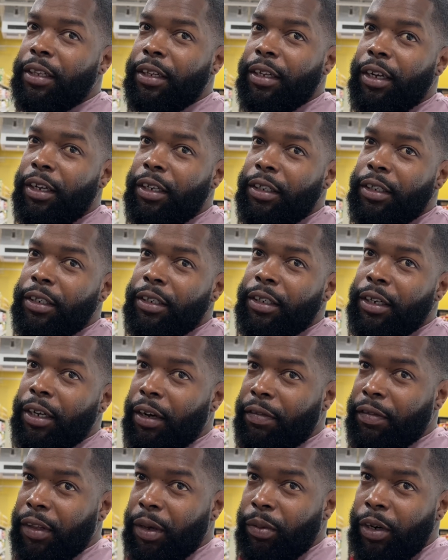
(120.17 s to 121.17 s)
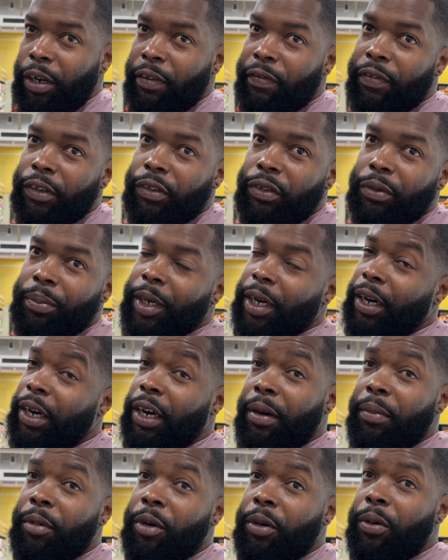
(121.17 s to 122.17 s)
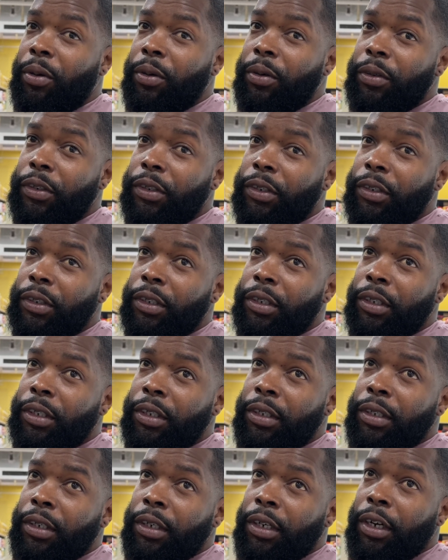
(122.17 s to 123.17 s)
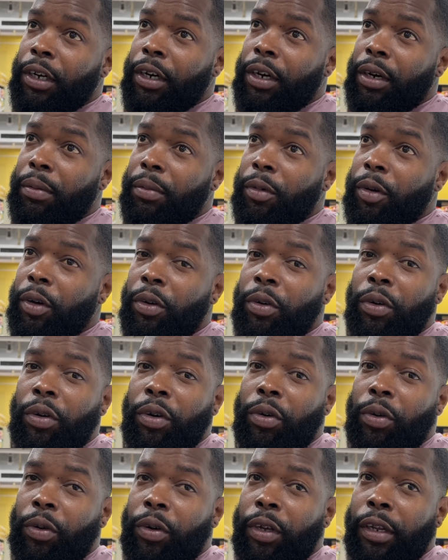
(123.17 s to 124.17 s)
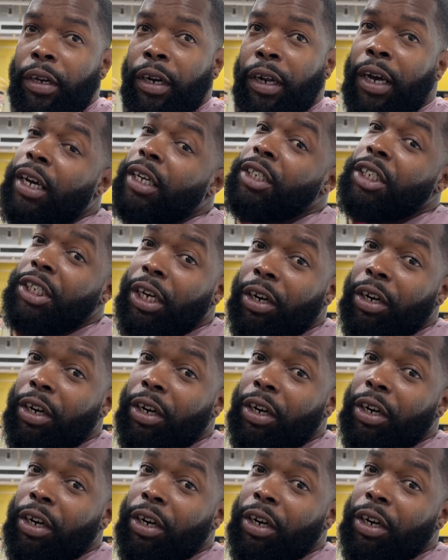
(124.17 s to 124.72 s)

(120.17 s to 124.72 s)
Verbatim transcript: And after we left, so I go my house, um, go do the cooking, and she